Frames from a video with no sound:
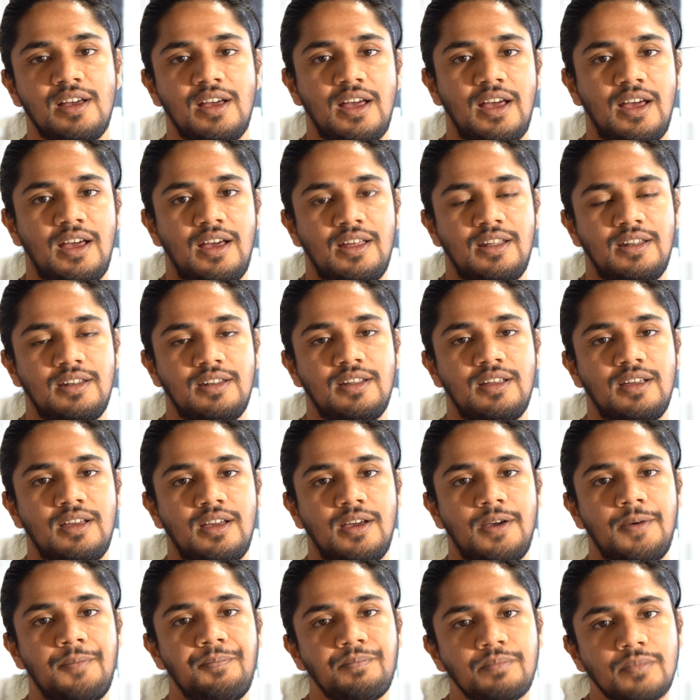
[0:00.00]

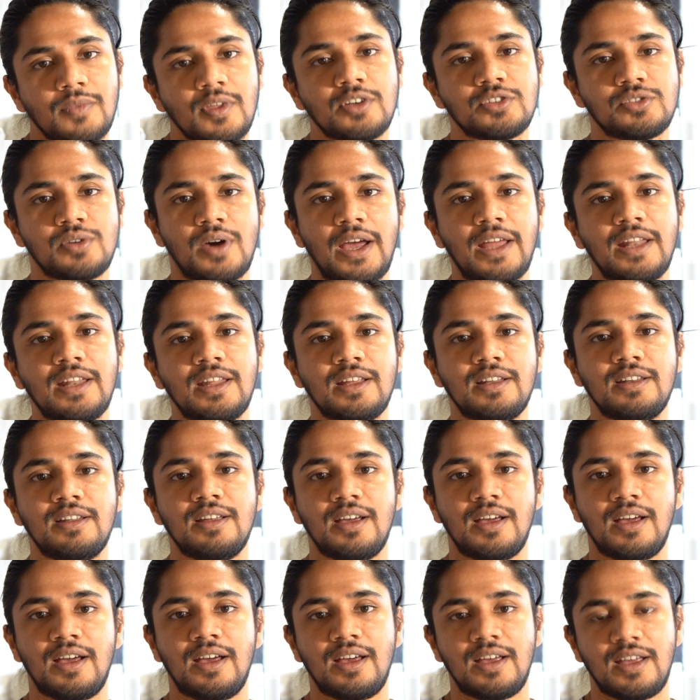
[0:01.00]
And so I need
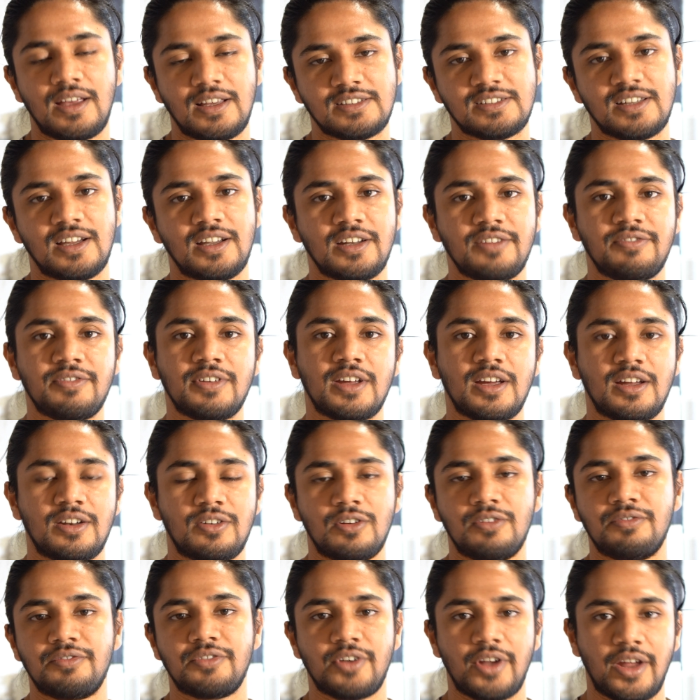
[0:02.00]
a
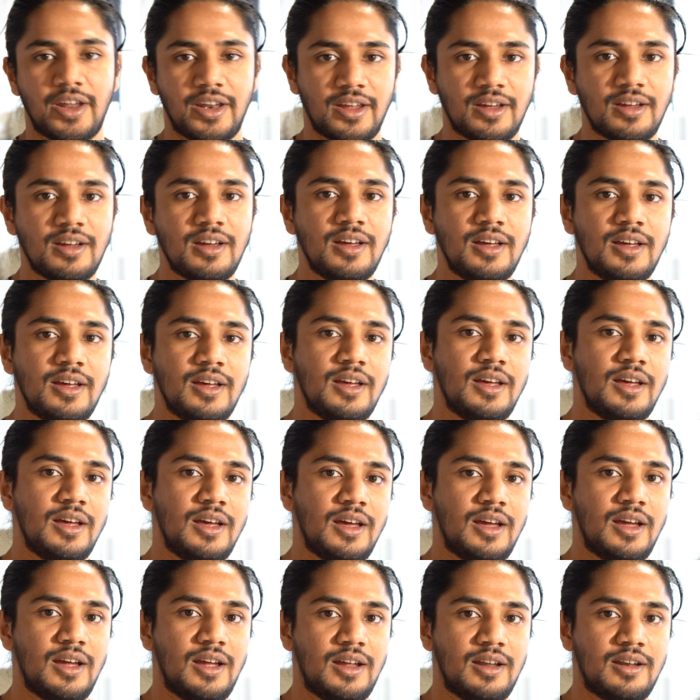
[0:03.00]
certificate of training.
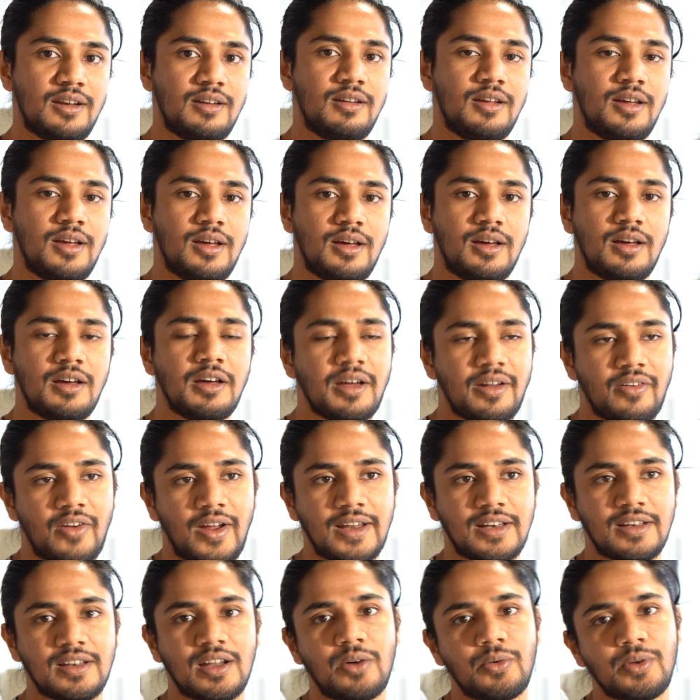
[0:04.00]
And
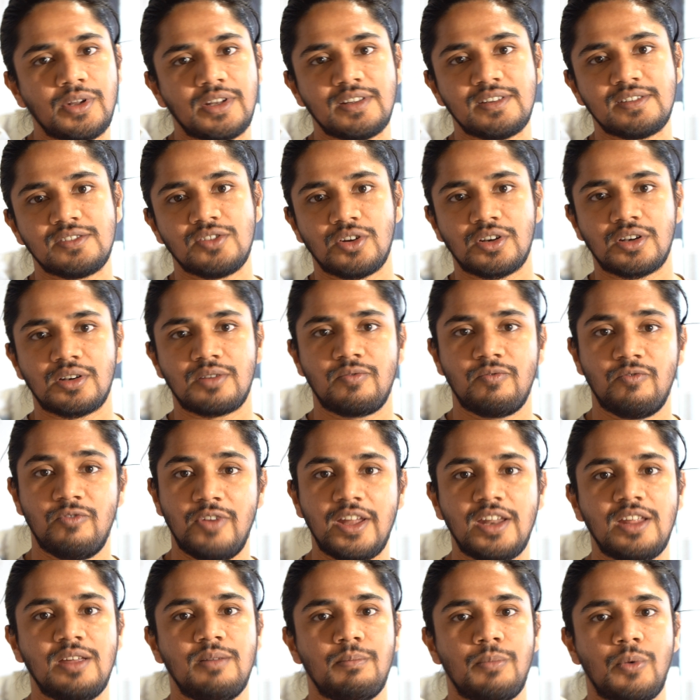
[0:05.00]
right now it is not
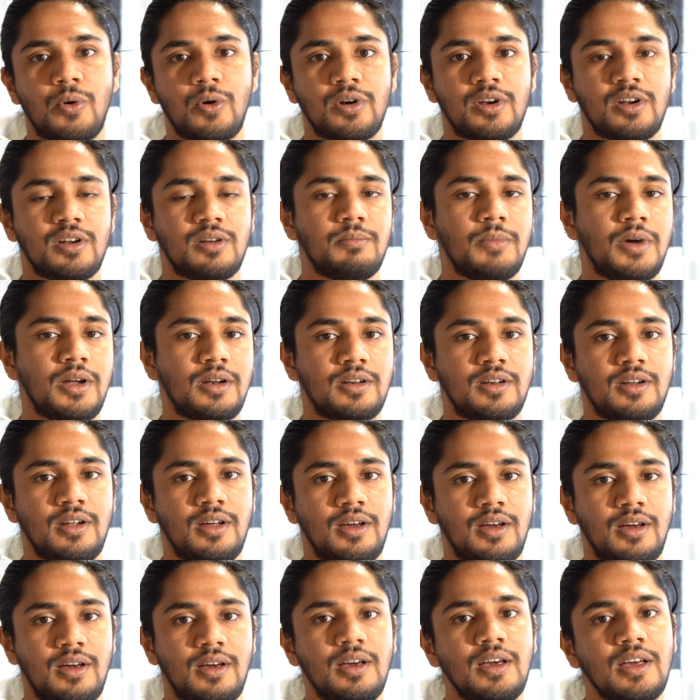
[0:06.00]
very important, but
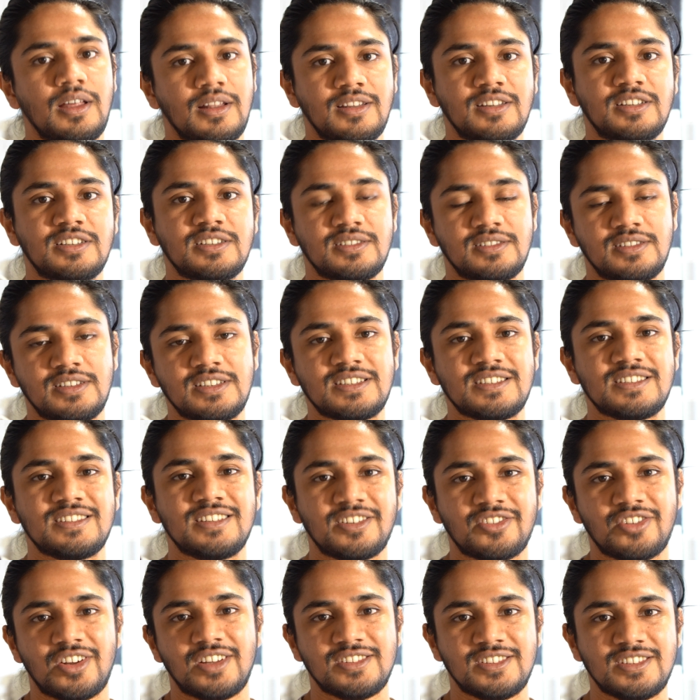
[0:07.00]
this is
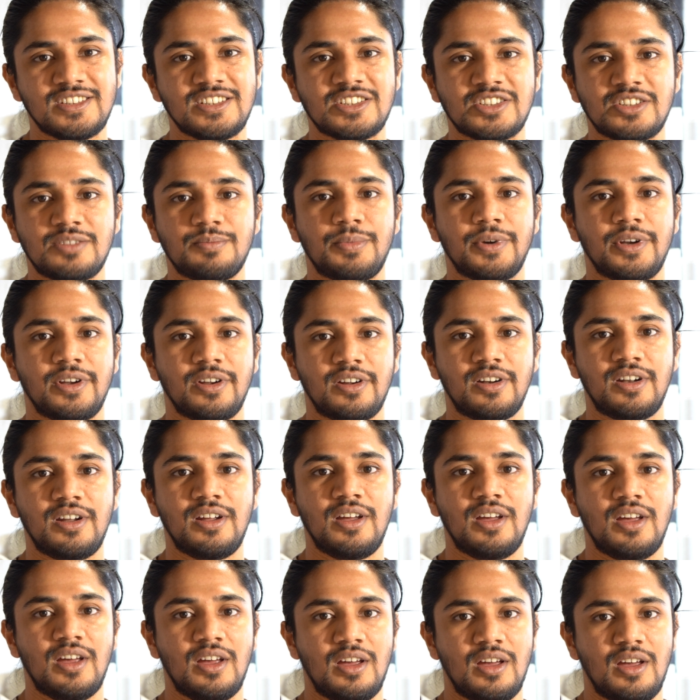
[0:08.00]
the transition period.
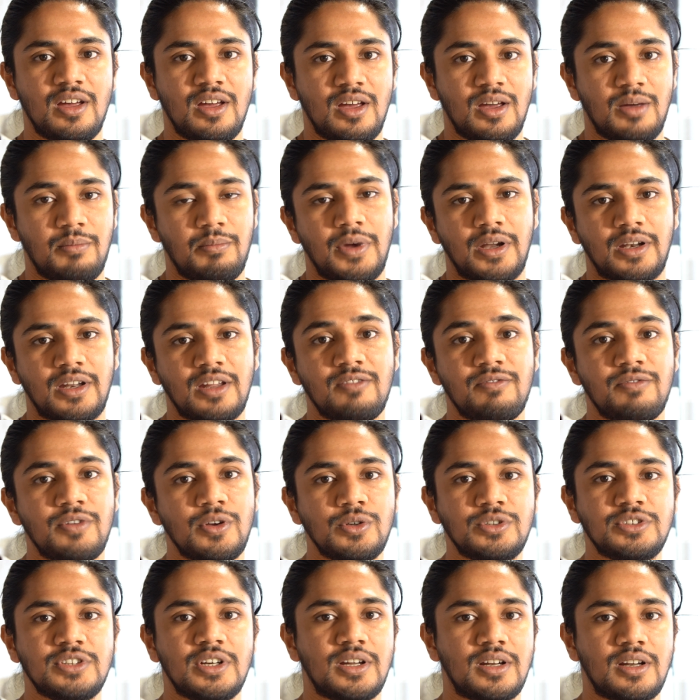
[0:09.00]
But in
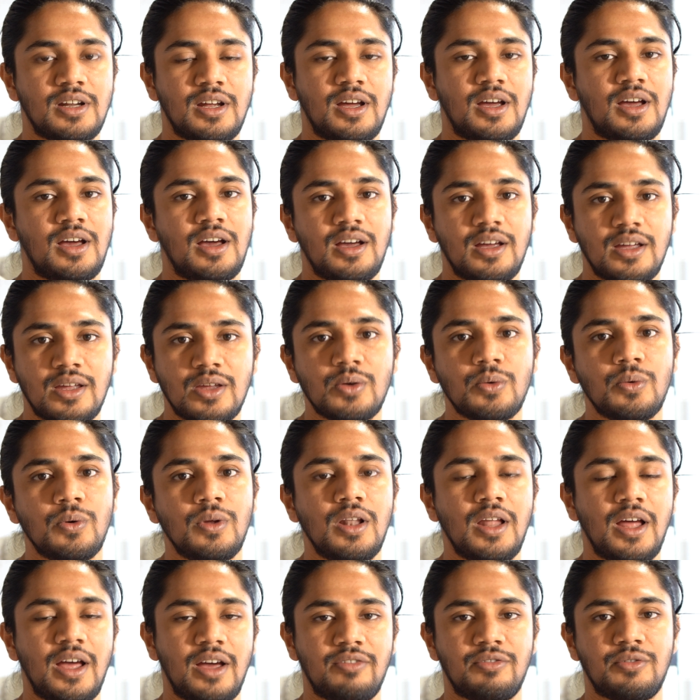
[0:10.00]
future, you
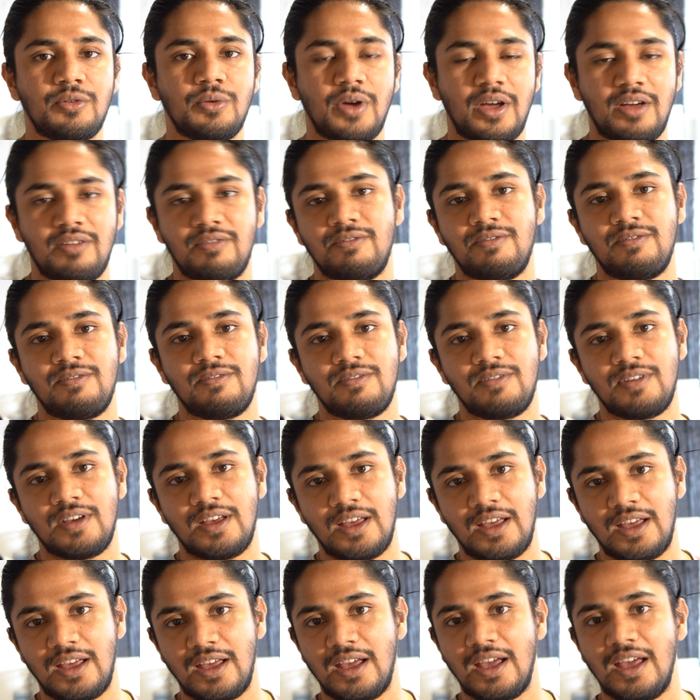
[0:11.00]
will have to have
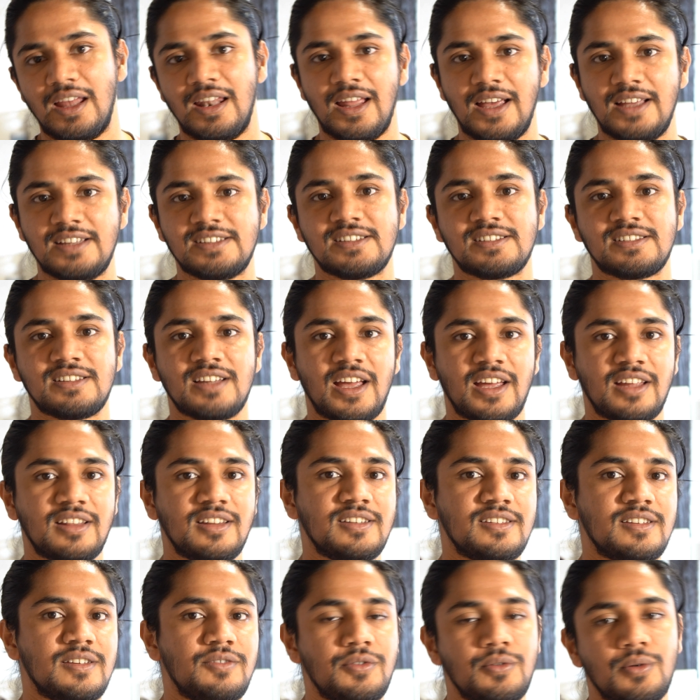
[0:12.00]
a license like
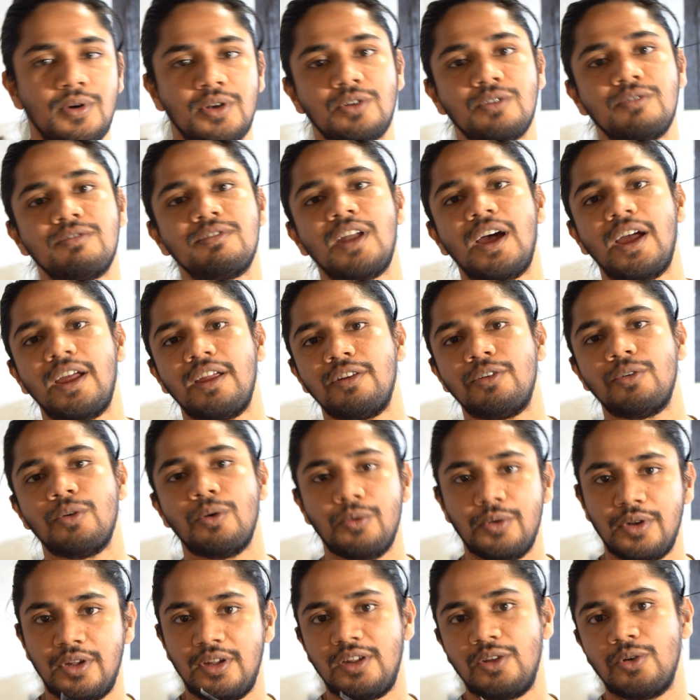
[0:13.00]
this if you want to fly a
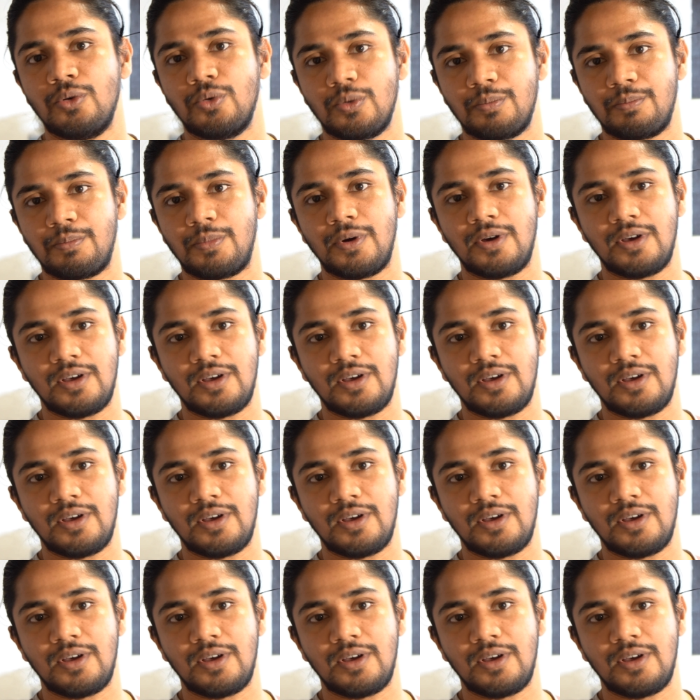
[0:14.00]
drone in Europe.